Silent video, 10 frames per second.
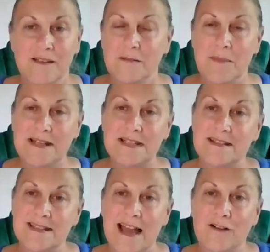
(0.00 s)
the
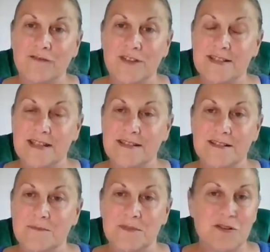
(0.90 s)
medicine's out of your system.